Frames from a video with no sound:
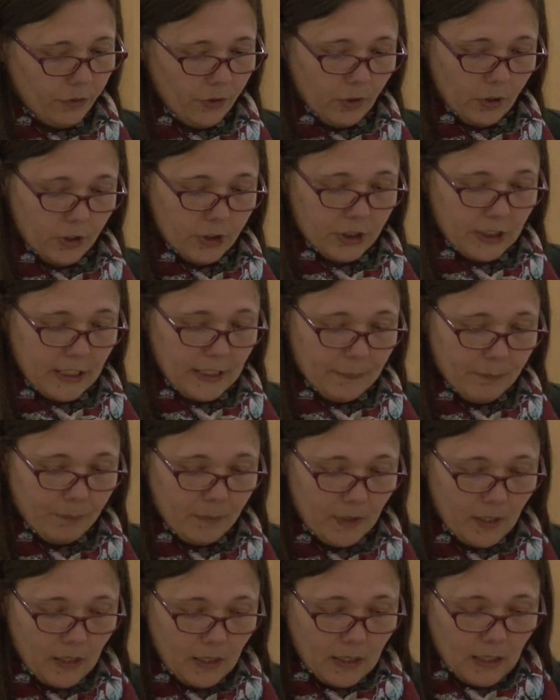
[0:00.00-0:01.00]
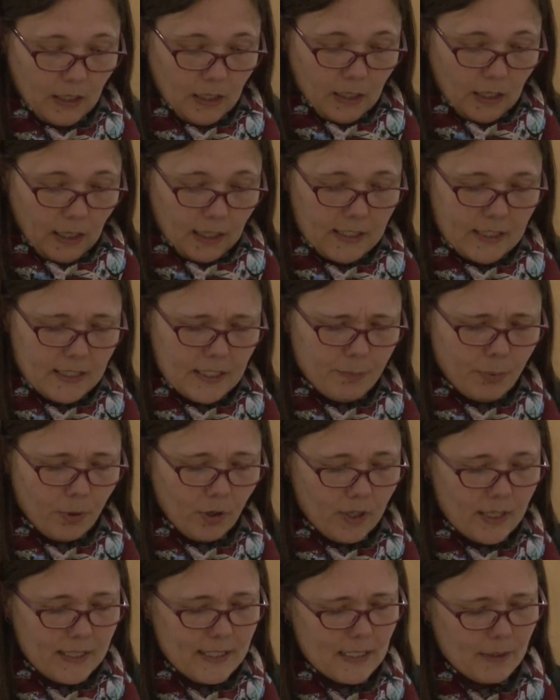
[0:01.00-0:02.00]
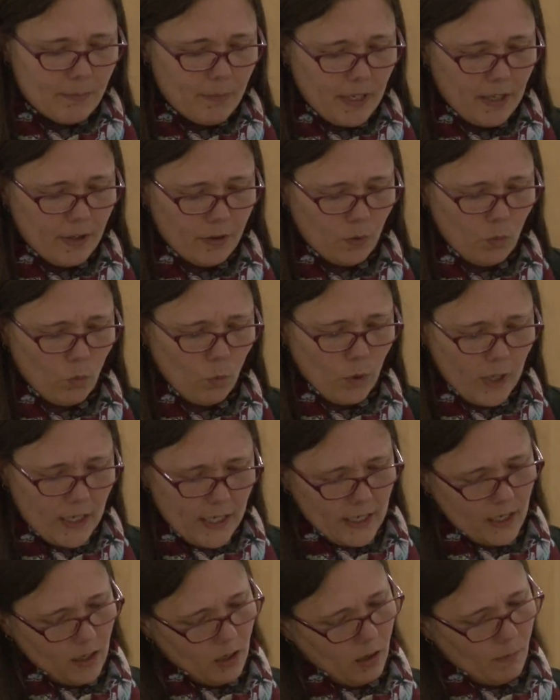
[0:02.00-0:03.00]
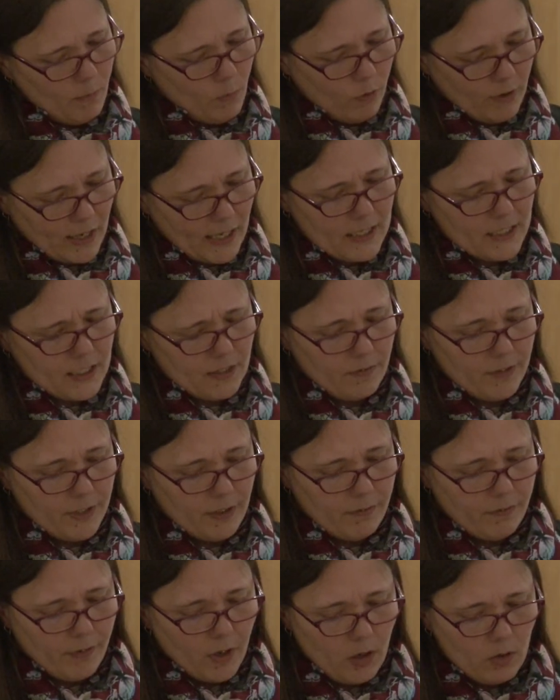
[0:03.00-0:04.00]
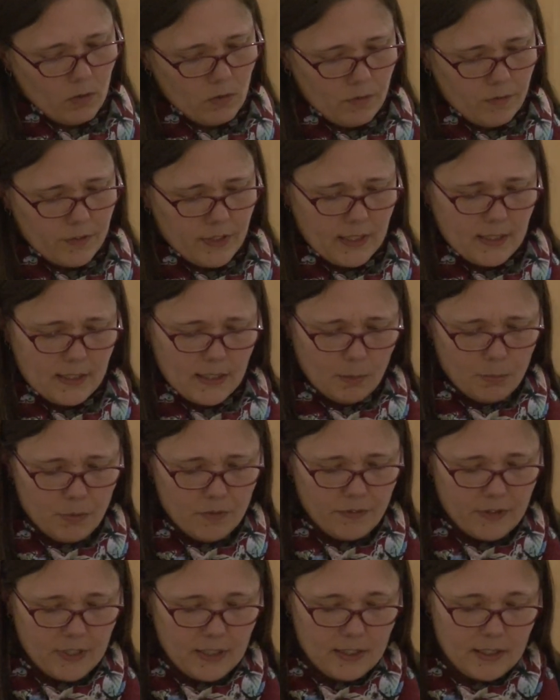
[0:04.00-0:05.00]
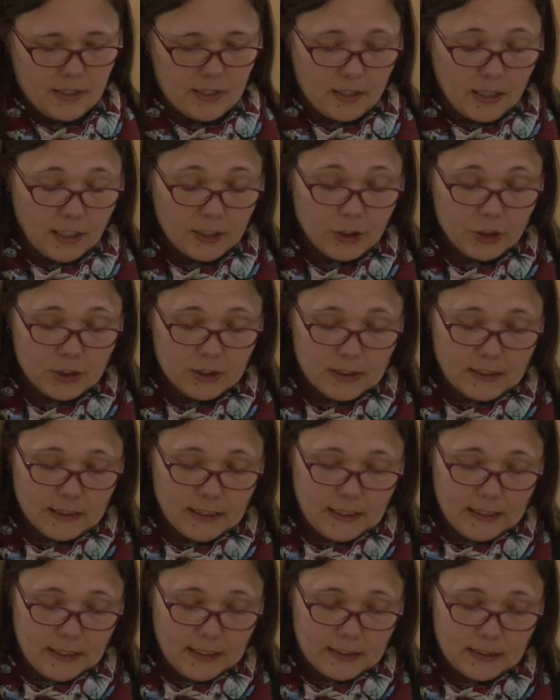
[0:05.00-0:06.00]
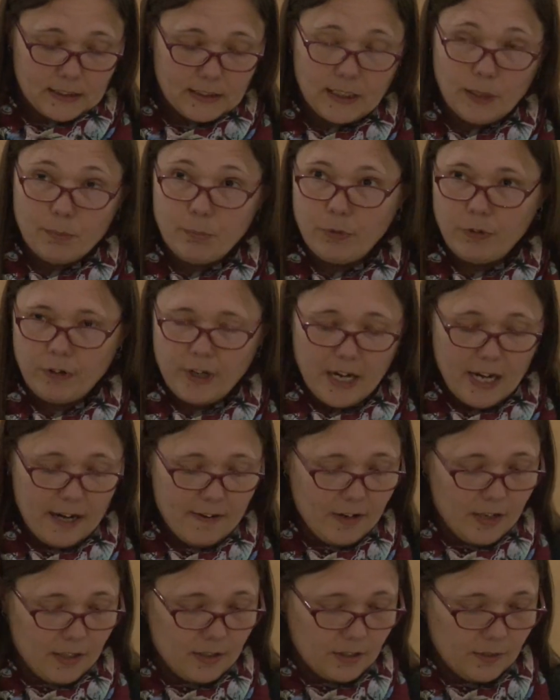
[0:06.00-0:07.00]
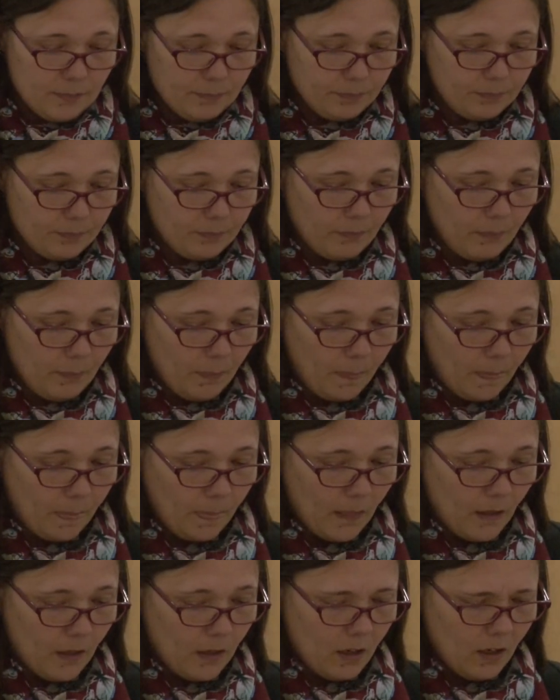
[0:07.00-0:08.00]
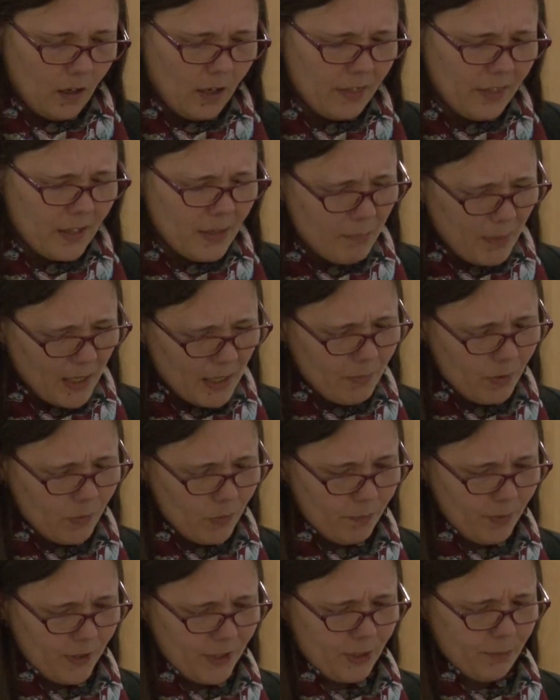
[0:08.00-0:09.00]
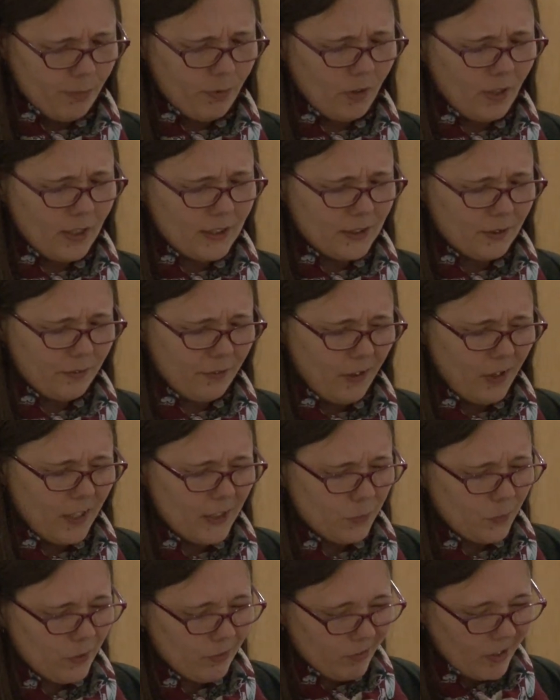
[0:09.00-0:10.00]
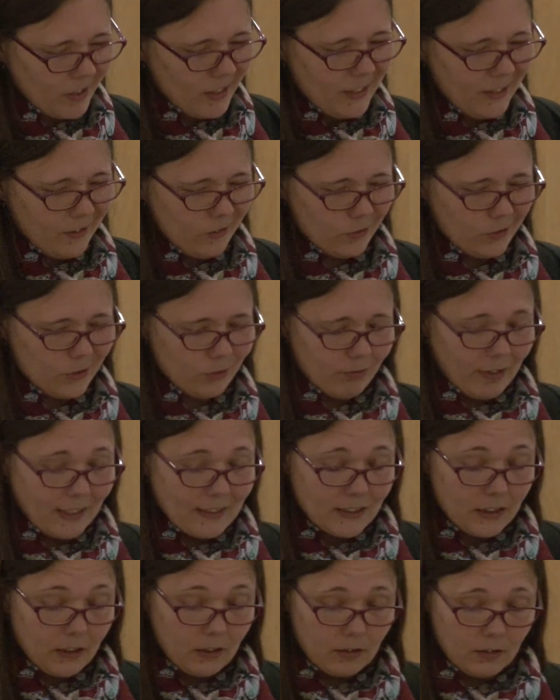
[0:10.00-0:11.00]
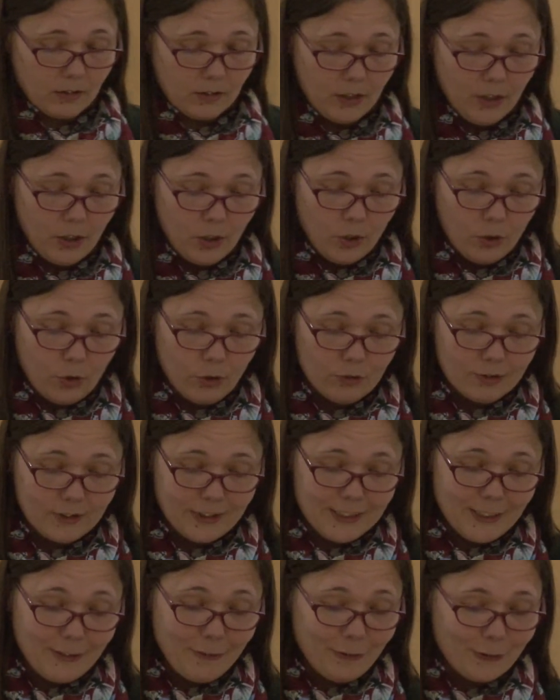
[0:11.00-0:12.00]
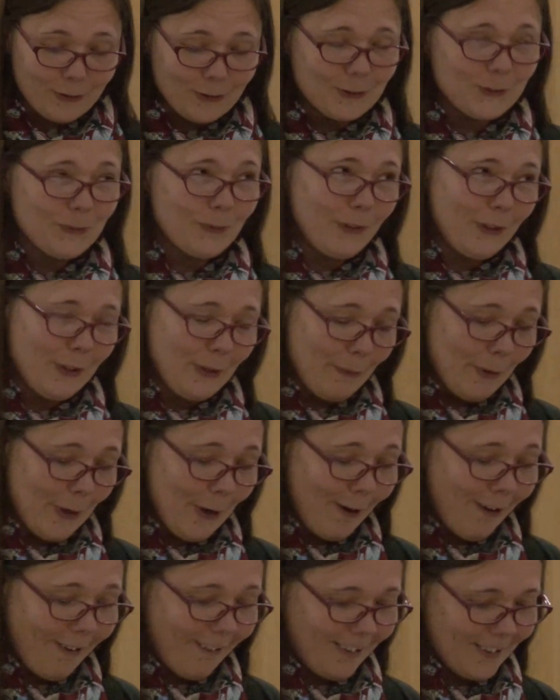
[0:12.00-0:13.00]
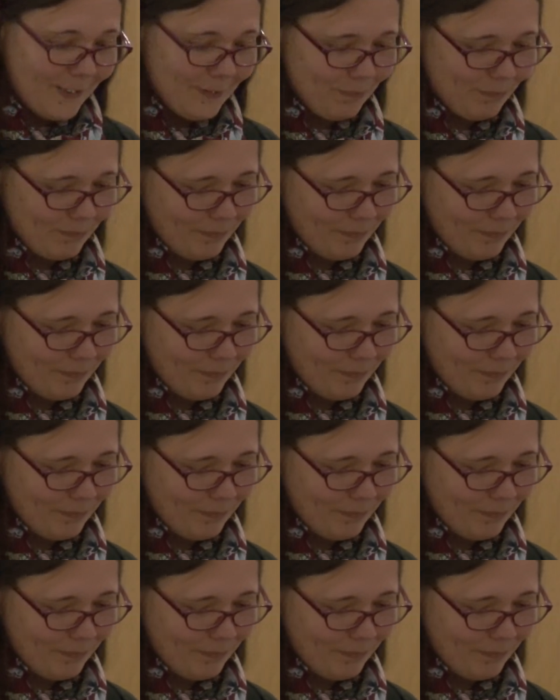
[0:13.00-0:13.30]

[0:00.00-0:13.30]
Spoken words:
theology. And it surprises me that we aren't more actively involved in some of the discussions in these contemporary areas. I think maybe we'd be surprised to find we're really not as radical or as different as we think we are.